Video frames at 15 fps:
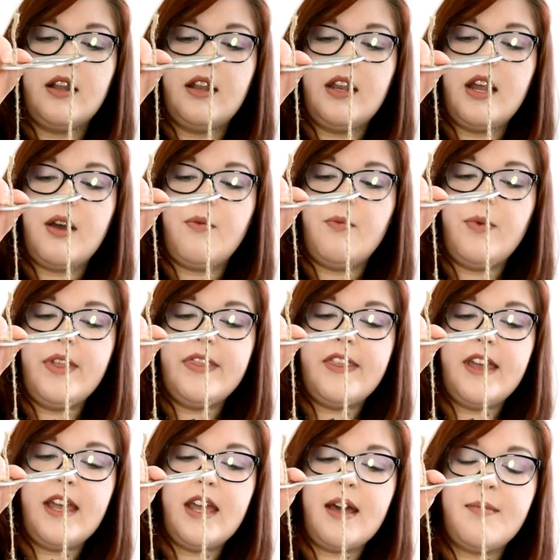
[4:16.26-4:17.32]
Now one
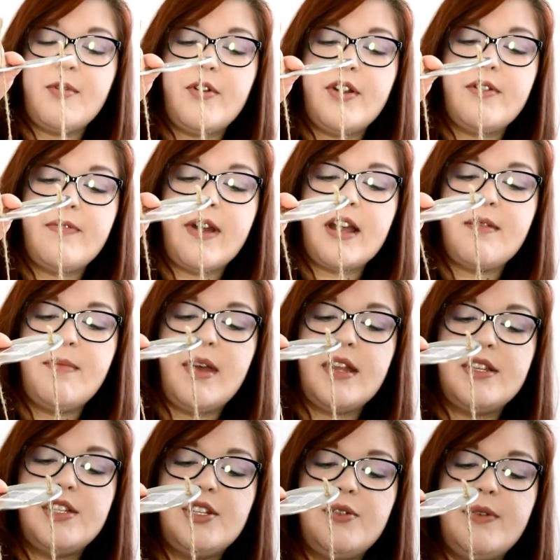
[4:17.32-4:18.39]
thing I'm going to
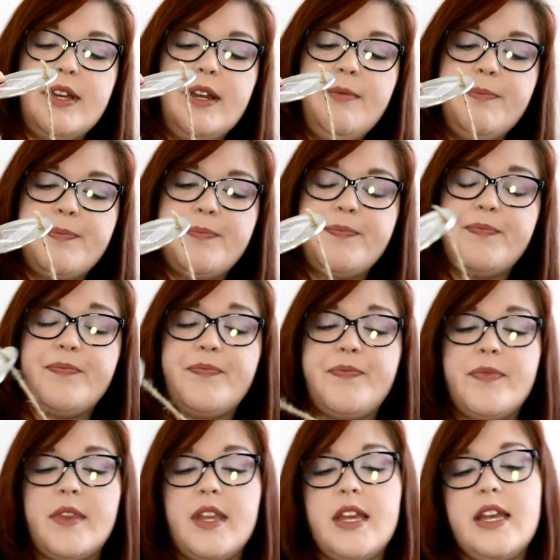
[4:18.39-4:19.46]
recommend doing
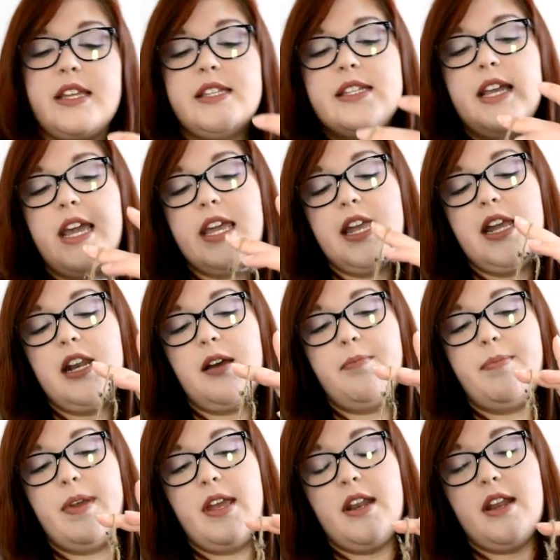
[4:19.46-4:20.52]
is taking a
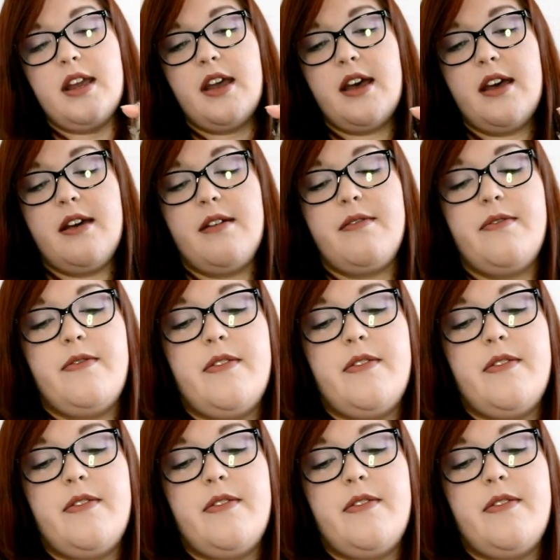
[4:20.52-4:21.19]
bit of